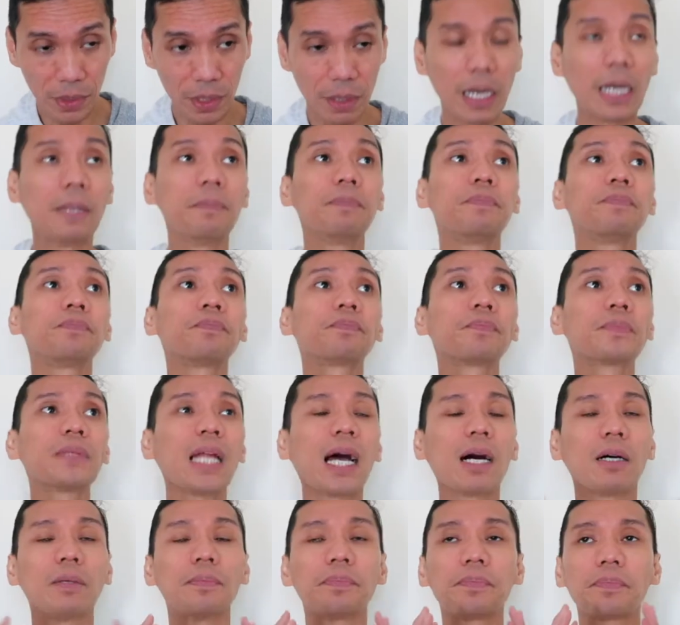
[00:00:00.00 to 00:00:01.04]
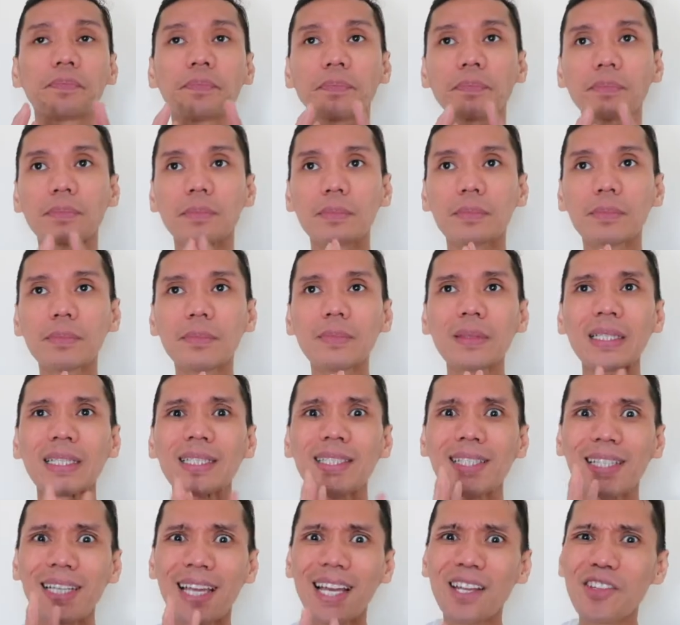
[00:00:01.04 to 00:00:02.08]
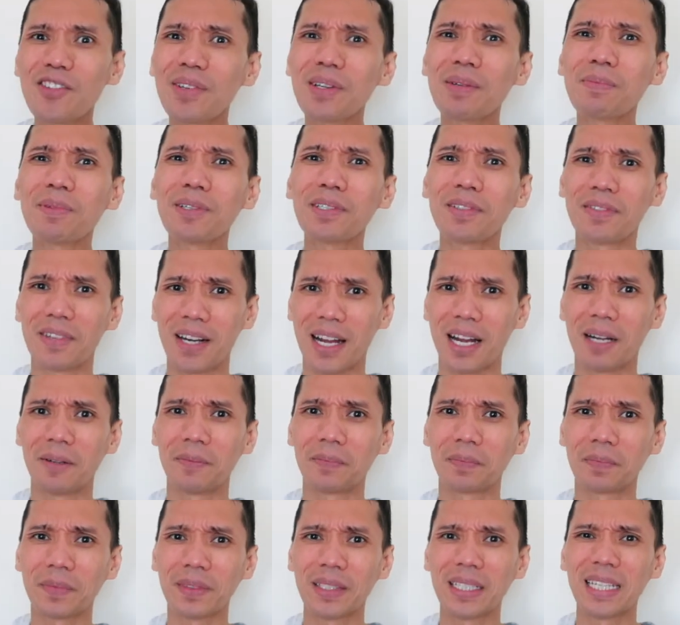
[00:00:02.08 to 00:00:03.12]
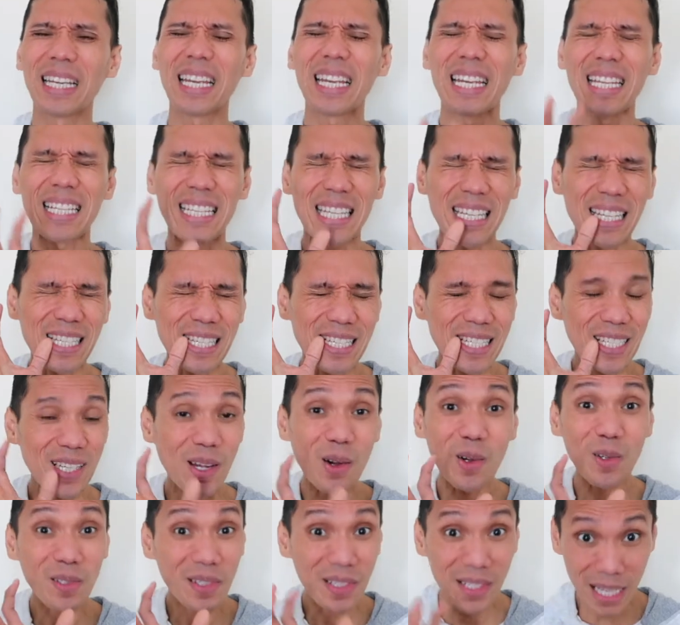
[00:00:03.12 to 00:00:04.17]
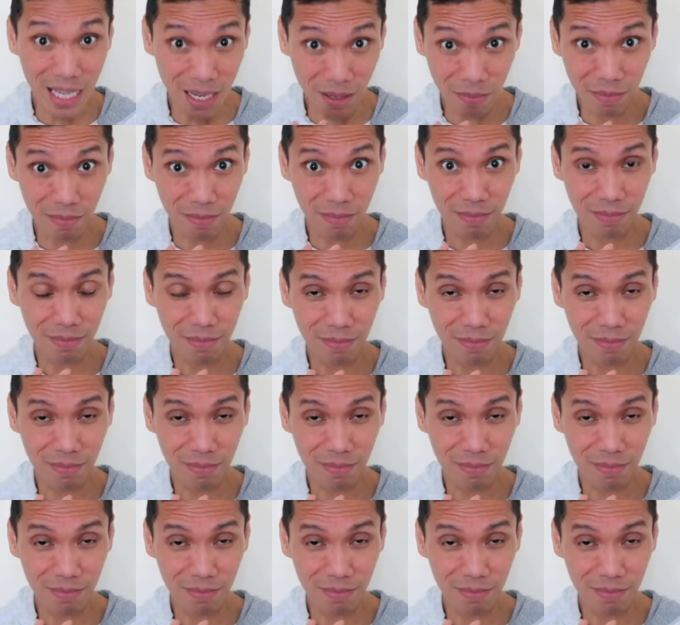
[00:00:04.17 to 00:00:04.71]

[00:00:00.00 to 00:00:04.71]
All right. Now, the Khechari Mudra, it is so deep